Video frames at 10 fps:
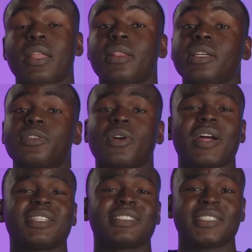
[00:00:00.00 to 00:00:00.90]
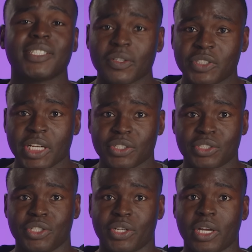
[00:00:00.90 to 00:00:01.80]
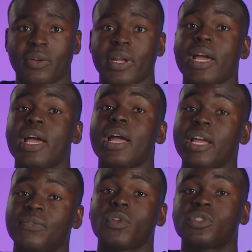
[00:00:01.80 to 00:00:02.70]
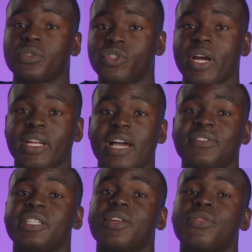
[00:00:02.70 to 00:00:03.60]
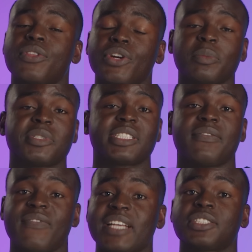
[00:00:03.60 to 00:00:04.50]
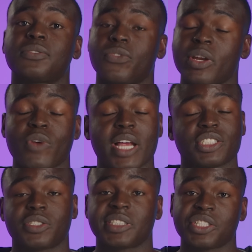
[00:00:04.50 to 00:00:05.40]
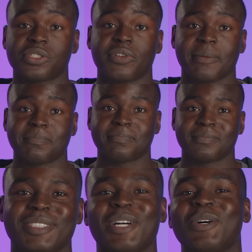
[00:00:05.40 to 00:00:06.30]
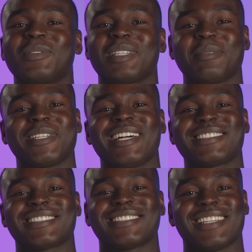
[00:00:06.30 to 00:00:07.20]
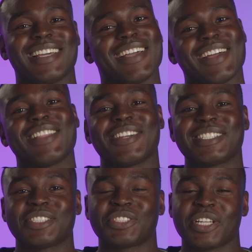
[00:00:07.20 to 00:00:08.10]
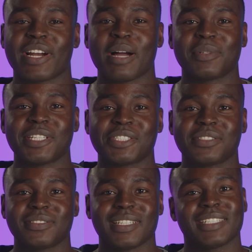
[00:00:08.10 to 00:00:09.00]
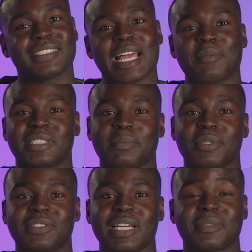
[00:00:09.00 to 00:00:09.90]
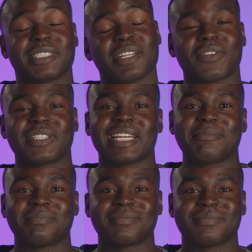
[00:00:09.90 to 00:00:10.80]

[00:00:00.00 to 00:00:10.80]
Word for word: This requires zero changes to your code, and folks who've tried it have seen a 30% faster frame rasterization rate. Oh, and PS? There is still shader compilation, it just happens at build time instead of runtime.